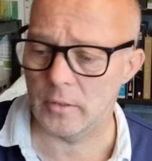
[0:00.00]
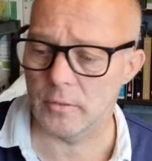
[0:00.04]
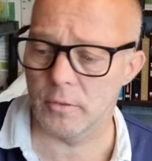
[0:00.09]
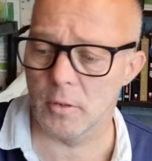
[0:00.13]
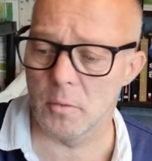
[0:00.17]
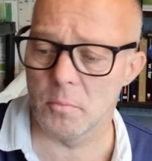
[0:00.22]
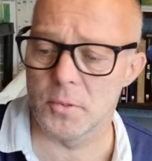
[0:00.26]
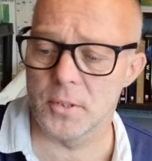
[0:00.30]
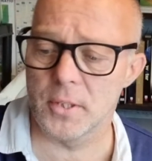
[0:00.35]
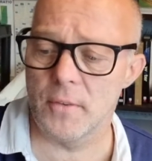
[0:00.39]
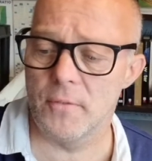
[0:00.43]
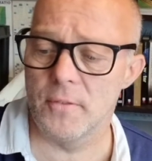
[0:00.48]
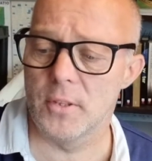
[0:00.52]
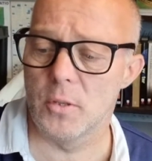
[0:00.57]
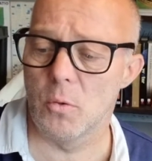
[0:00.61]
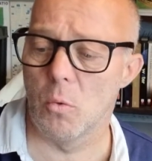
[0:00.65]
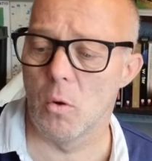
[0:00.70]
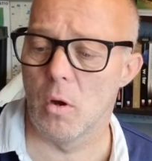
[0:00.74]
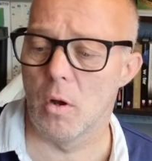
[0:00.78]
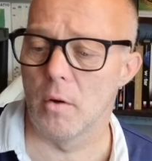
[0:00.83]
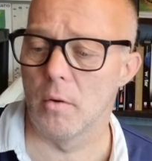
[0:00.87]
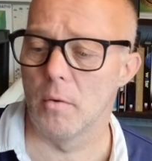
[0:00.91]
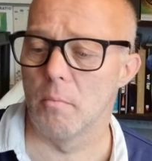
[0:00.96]
From
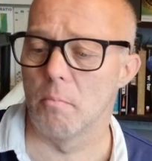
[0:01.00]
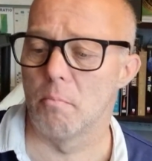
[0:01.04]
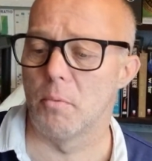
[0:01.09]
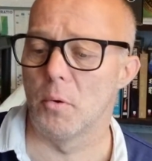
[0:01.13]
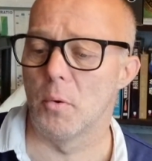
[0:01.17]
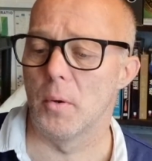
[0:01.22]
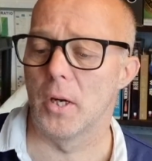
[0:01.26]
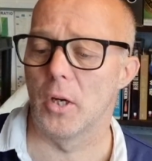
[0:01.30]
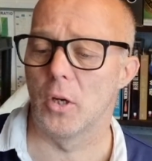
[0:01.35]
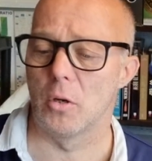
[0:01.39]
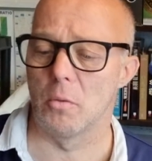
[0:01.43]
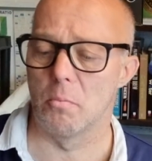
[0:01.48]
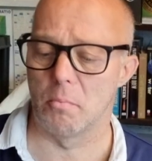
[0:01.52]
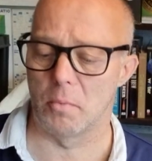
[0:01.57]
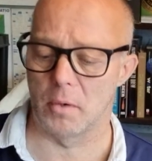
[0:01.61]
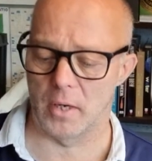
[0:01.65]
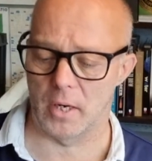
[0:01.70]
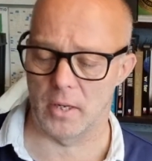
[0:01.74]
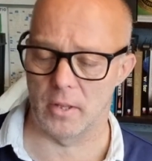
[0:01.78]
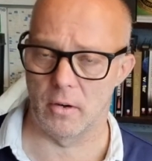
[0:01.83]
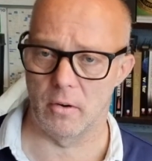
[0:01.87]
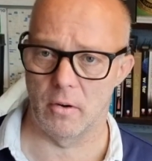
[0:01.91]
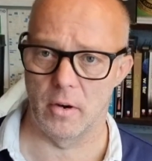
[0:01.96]
71 Brewing
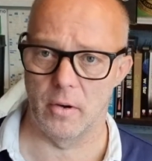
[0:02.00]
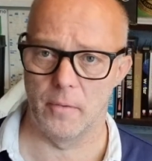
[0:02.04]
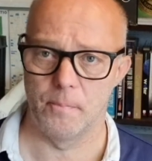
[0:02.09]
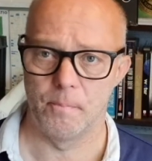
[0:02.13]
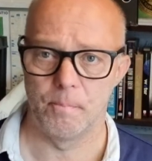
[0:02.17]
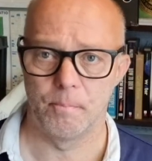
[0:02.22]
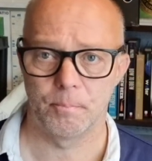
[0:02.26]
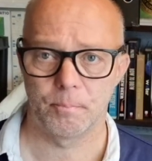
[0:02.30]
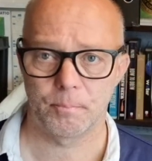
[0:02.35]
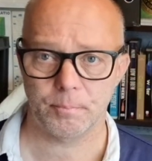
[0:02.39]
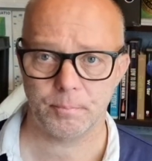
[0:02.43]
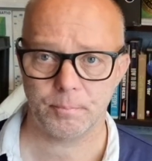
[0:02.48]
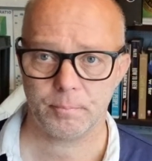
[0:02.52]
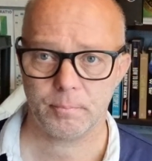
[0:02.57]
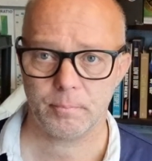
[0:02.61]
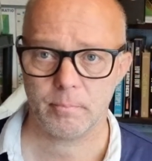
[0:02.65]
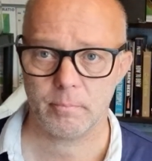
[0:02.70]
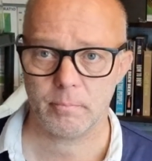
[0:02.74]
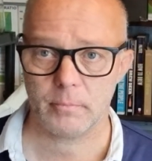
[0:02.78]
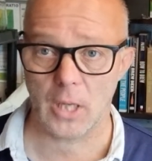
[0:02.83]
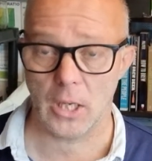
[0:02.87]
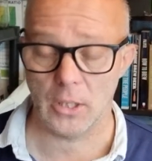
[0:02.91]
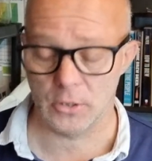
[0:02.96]
Company. They're a
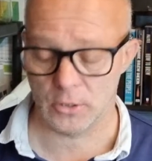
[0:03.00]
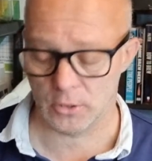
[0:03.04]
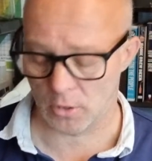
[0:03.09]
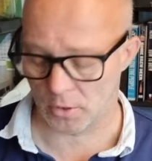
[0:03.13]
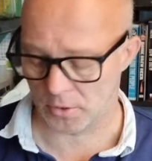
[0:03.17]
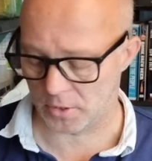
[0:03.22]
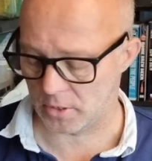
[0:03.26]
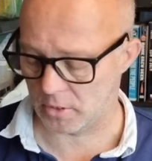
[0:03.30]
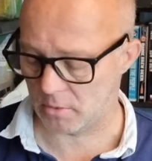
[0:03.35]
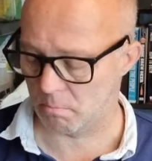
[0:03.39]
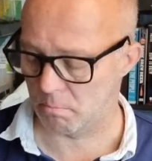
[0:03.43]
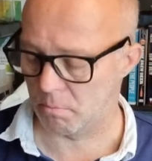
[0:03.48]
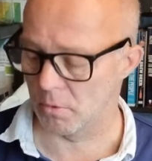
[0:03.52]
Scottish